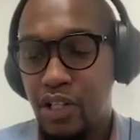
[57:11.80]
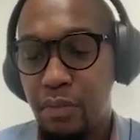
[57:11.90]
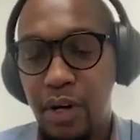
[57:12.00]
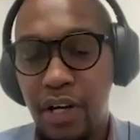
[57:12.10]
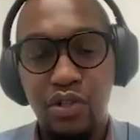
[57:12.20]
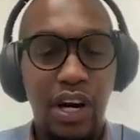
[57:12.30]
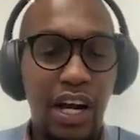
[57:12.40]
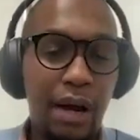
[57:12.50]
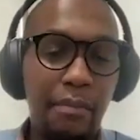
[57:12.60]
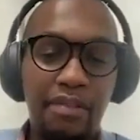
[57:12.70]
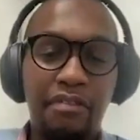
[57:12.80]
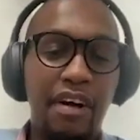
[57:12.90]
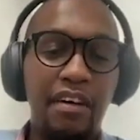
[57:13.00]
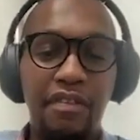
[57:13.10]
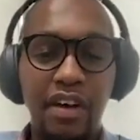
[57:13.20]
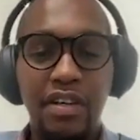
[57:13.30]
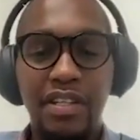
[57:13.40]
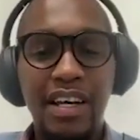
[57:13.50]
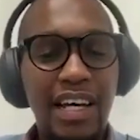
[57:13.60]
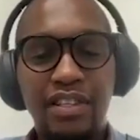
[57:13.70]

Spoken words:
determination is going to come after 5 years,